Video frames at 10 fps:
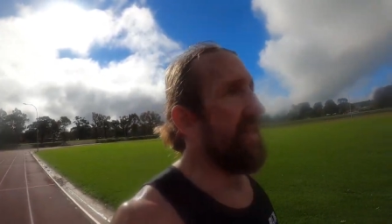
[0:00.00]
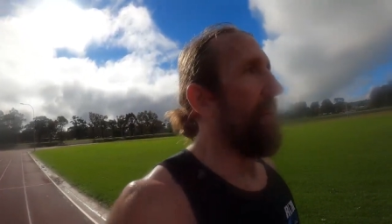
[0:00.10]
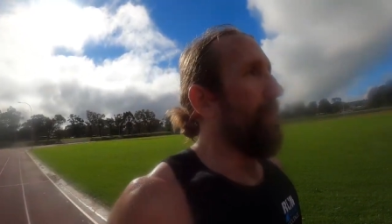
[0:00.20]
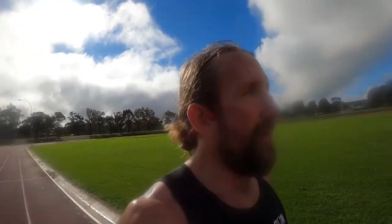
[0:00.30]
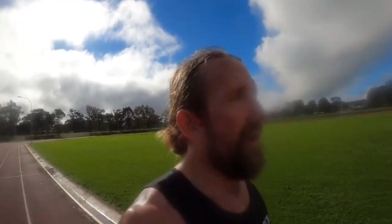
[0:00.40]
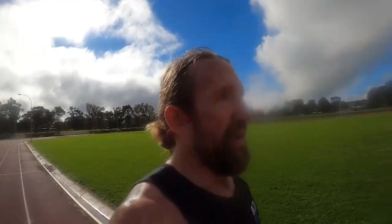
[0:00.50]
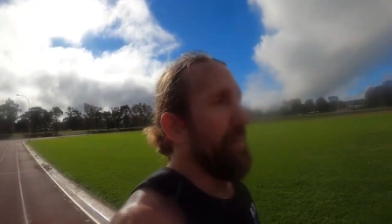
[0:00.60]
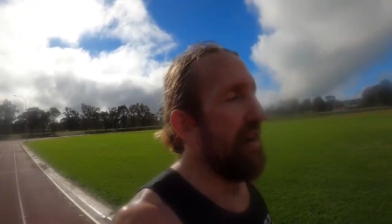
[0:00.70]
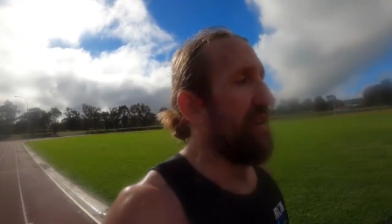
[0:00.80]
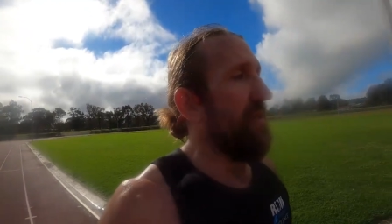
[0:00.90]
sub 4
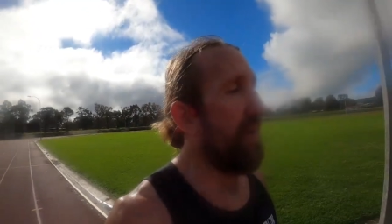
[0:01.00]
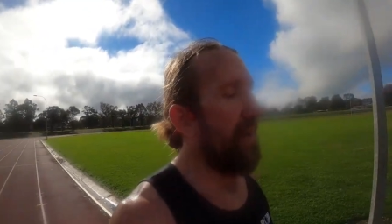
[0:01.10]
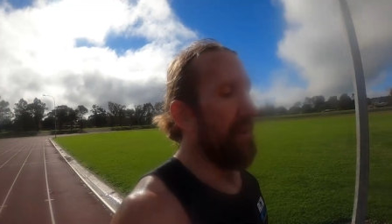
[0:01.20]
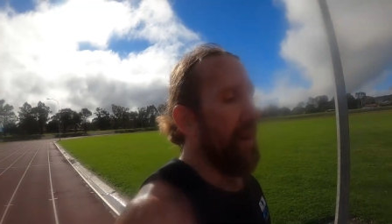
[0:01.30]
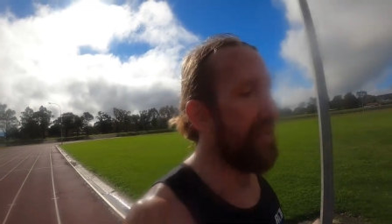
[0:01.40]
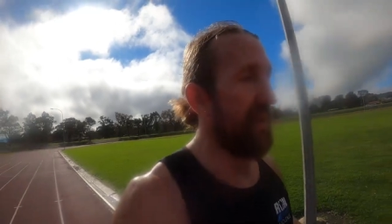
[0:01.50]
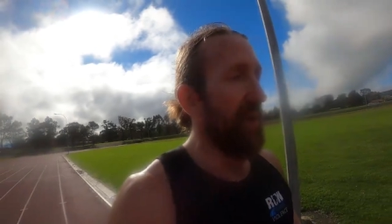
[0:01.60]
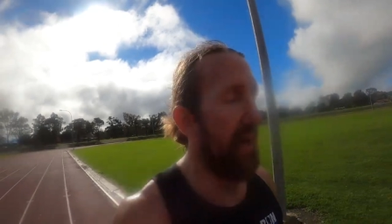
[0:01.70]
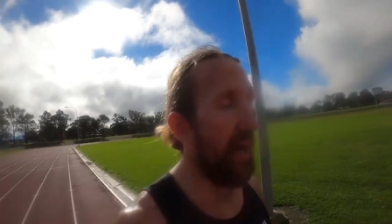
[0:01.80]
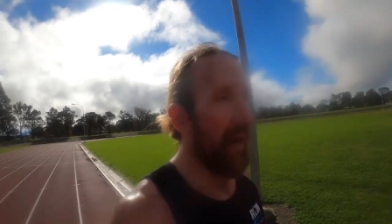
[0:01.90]
hour marathon,
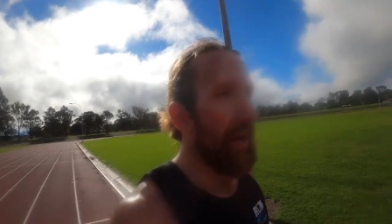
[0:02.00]
so